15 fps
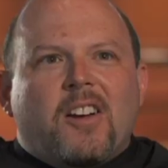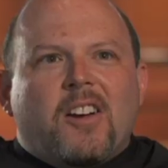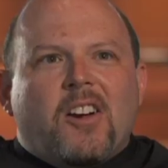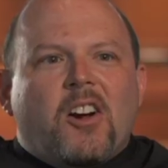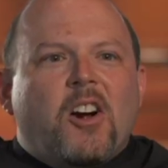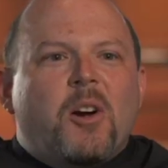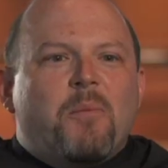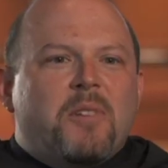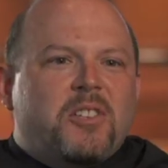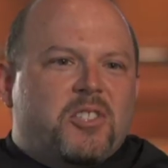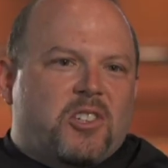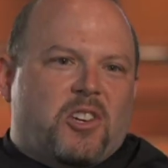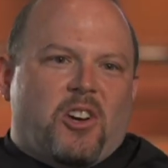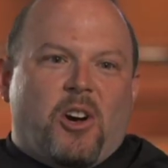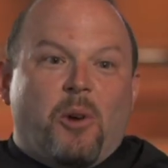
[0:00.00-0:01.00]

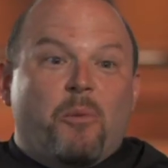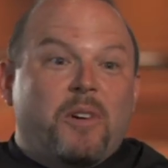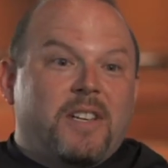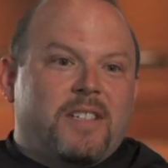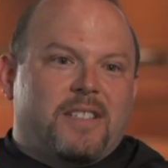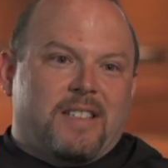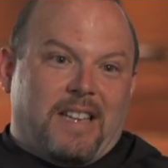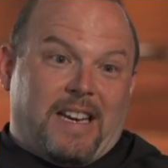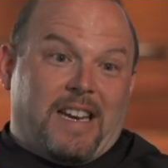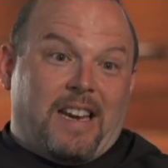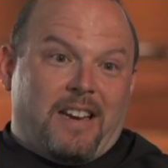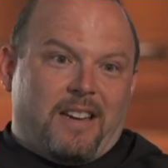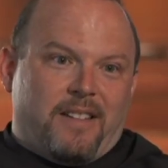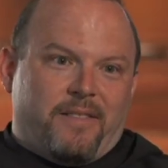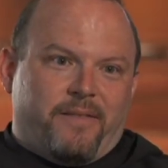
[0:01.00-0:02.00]
Herman's always
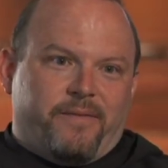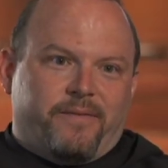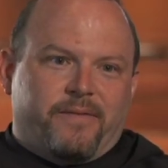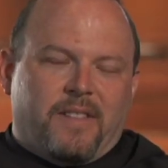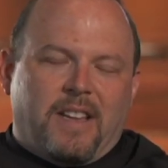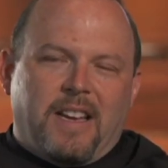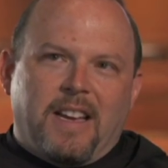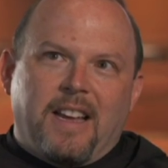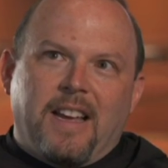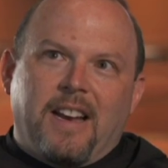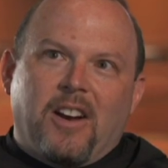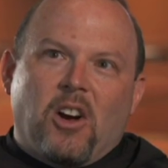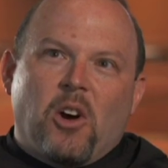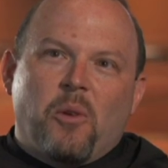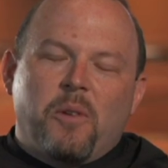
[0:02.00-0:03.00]
thinking
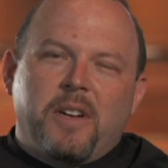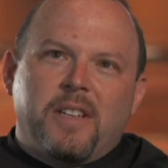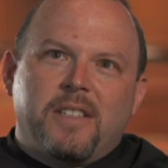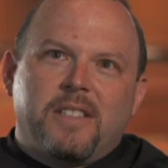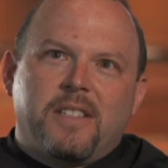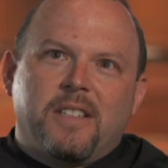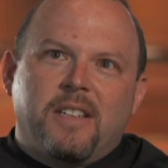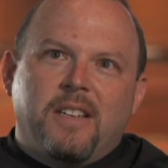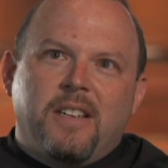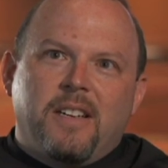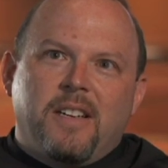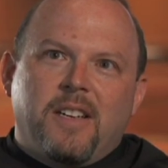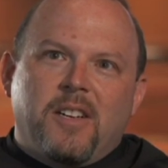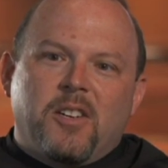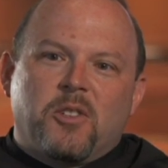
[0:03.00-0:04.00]
and always
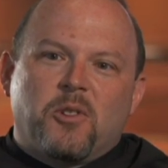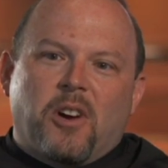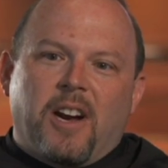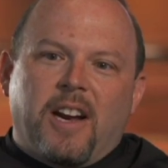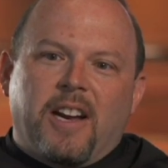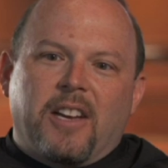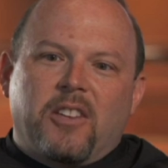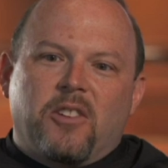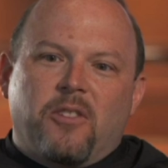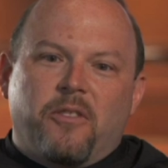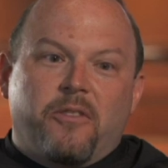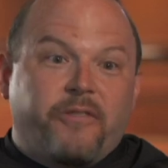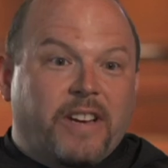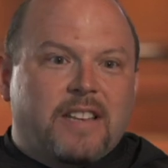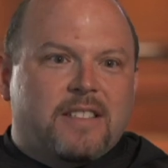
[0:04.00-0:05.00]
trying to
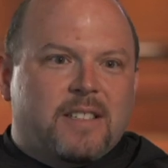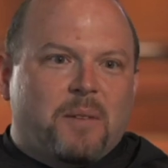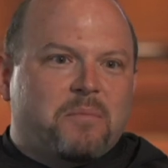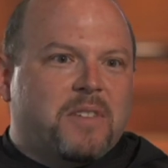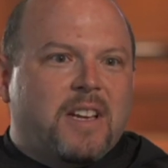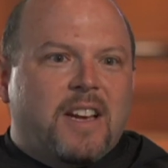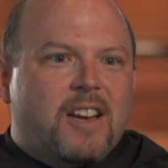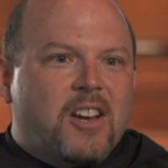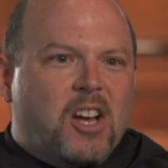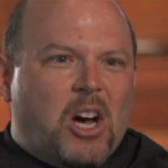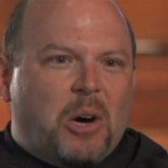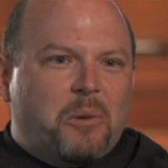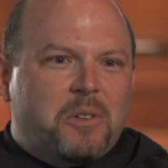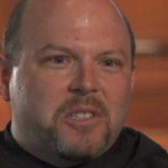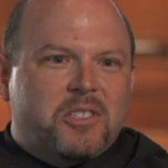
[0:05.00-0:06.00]
fix something,
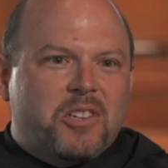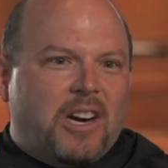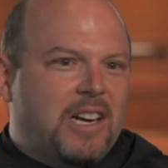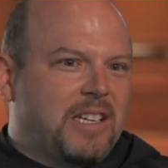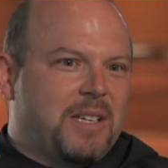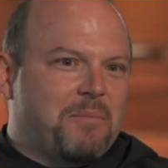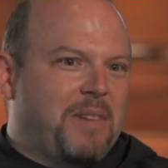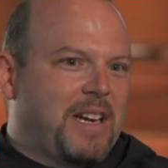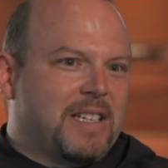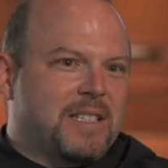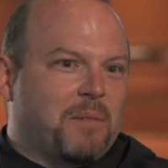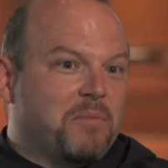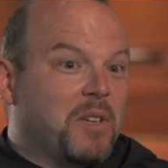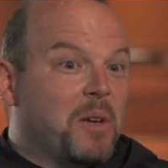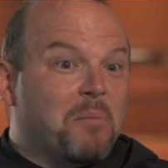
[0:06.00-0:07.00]
always trying to make
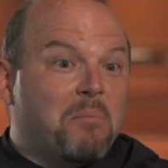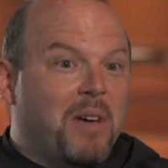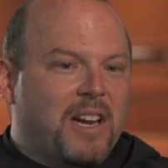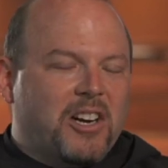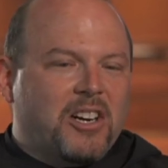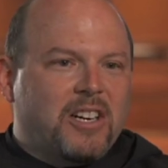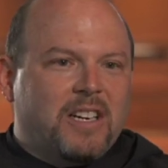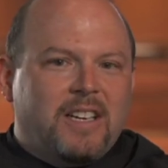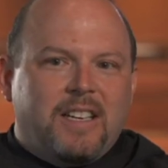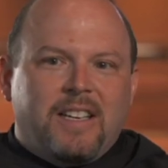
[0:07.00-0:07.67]
something better.